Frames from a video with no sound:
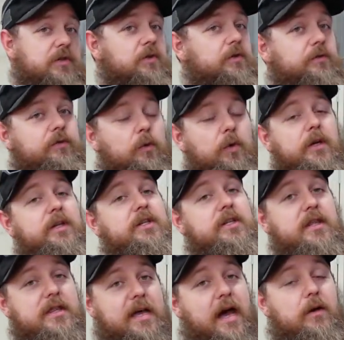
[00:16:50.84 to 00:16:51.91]
to a 4-inch,
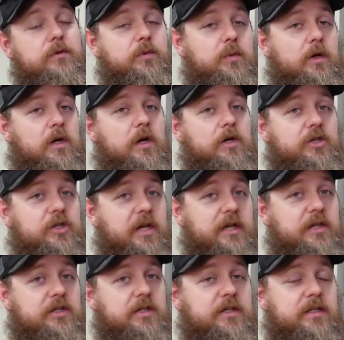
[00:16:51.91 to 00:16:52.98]
and that was where our
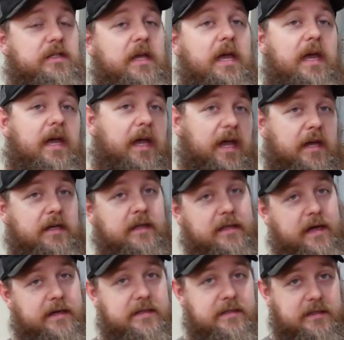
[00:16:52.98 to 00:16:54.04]
change is. And
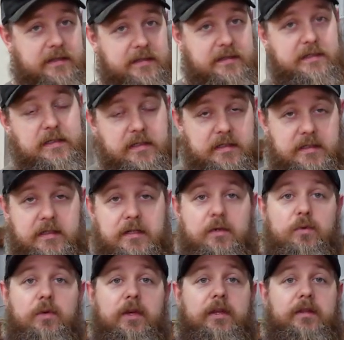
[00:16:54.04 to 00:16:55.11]
that is consistent
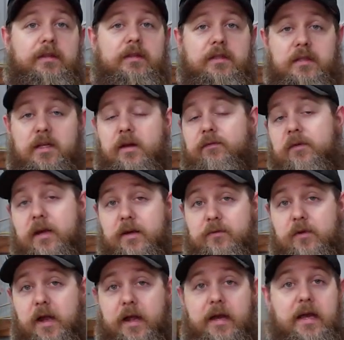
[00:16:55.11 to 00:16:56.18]
with the stuff that I've
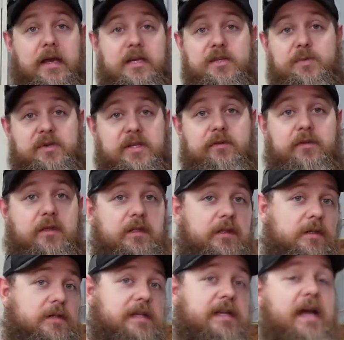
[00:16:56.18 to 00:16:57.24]
read. Specifically,
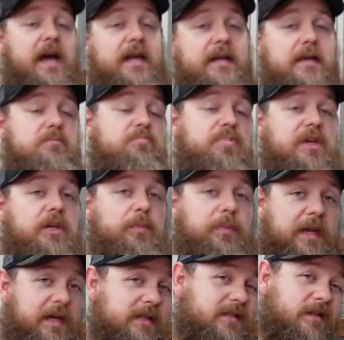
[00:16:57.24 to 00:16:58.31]
there's a guy named Bill
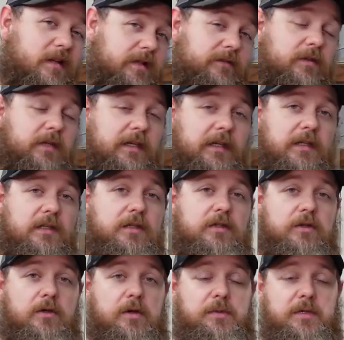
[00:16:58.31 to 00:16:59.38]
Pence, I'll leave a link in the
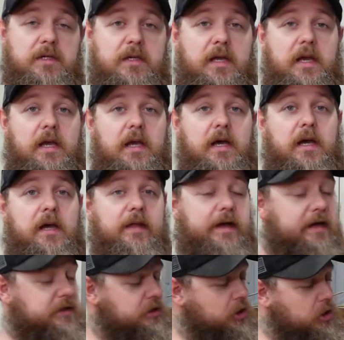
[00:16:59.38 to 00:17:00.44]
description, that
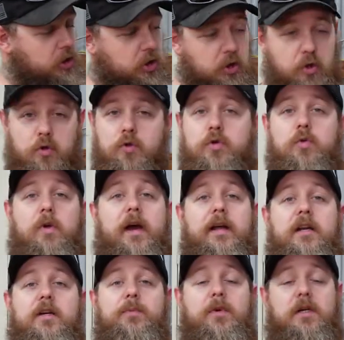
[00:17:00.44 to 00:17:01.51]
has a huge
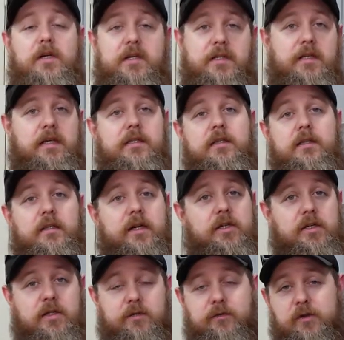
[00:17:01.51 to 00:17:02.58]
write-up on dust
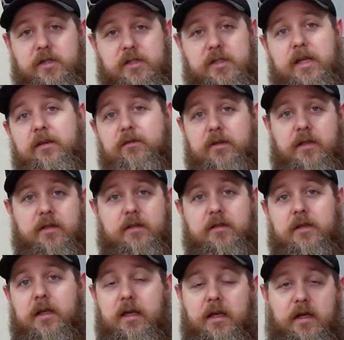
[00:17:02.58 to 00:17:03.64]
collection for safety
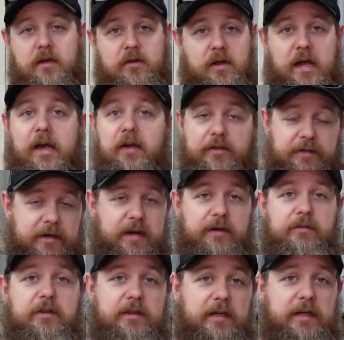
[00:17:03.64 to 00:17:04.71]
and your health and
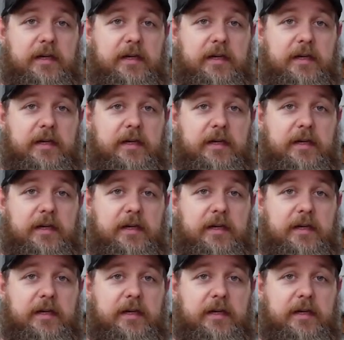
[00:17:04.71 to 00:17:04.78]
everything